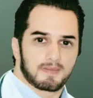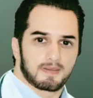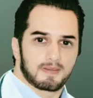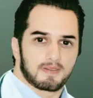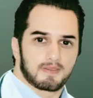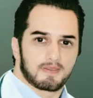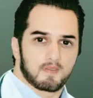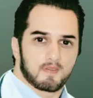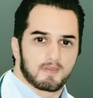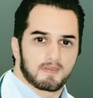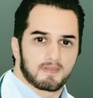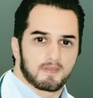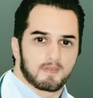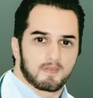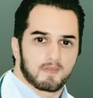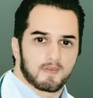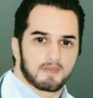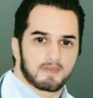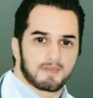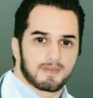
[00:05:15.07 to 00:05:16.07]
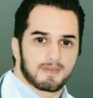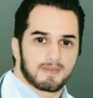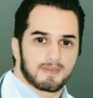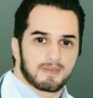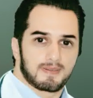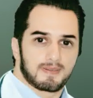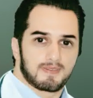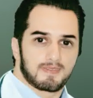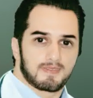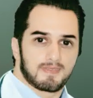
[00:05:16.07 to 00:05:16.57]
amount of pressure
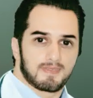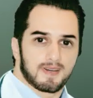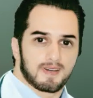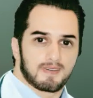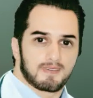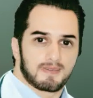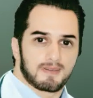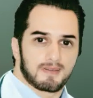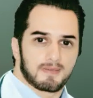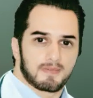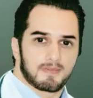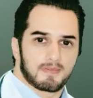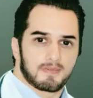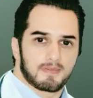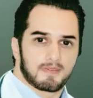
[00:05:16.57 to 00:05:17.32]
is utilized,